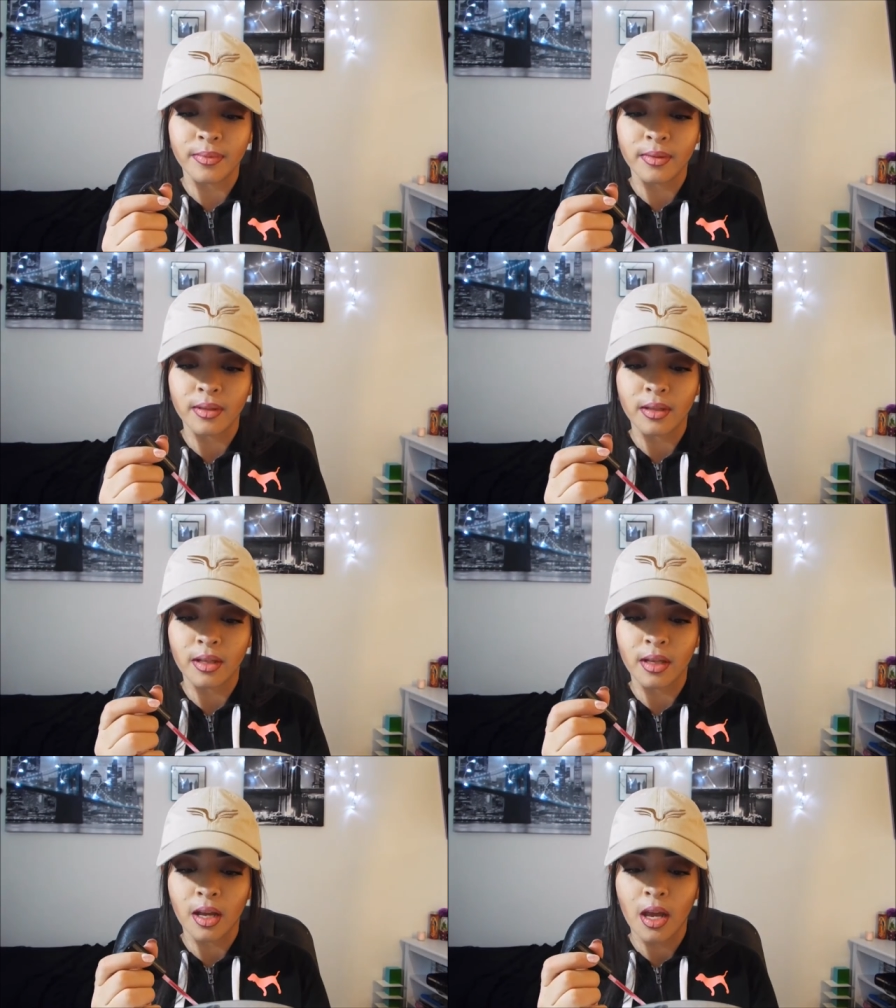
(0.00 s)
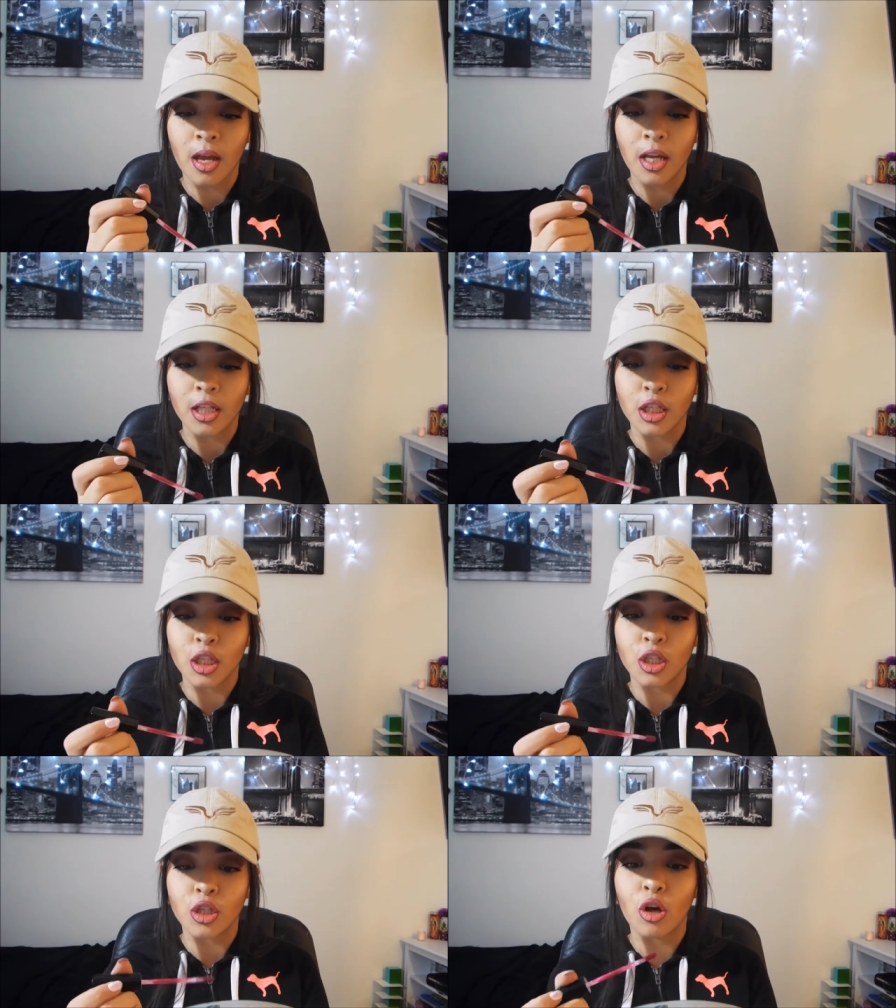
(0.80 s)
it.
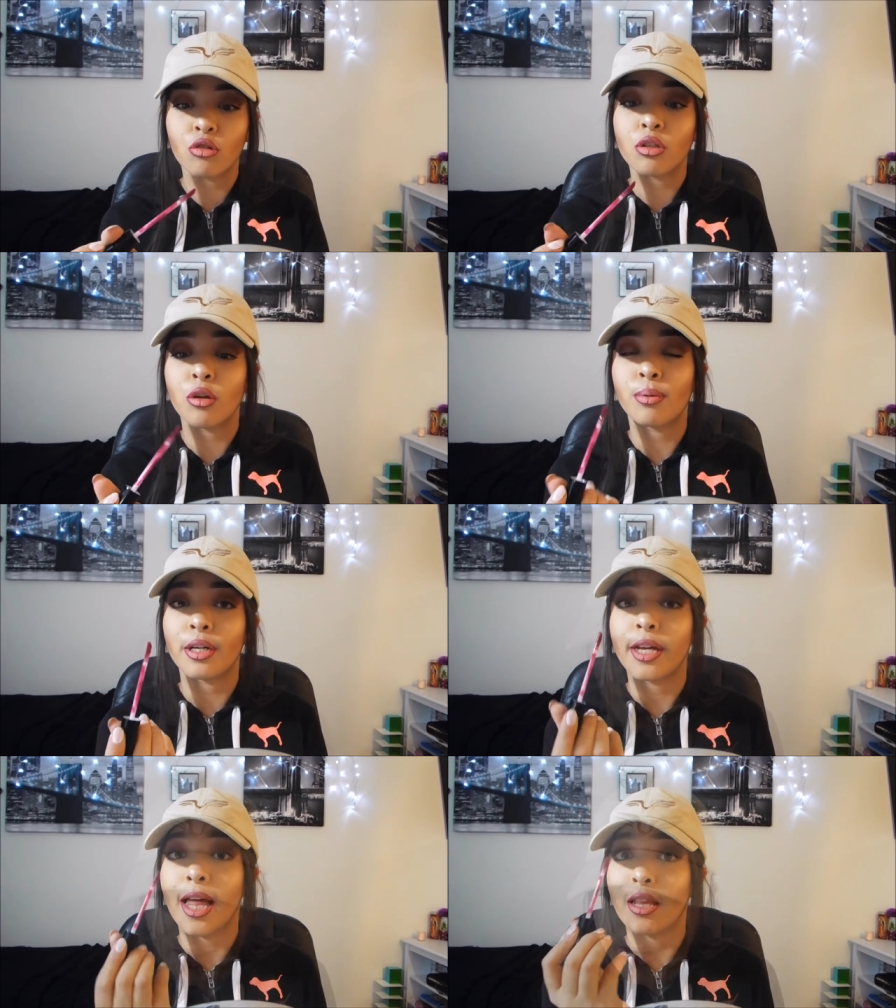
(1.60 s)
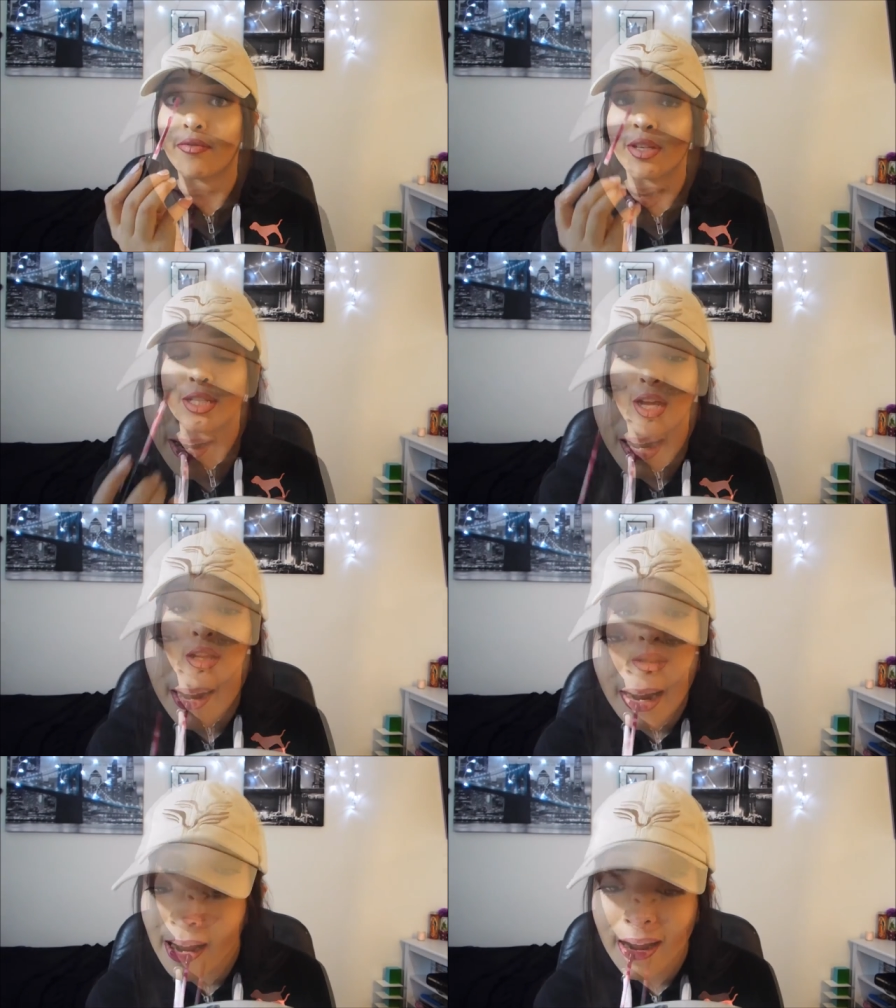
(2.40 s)
So pretty. I love this color.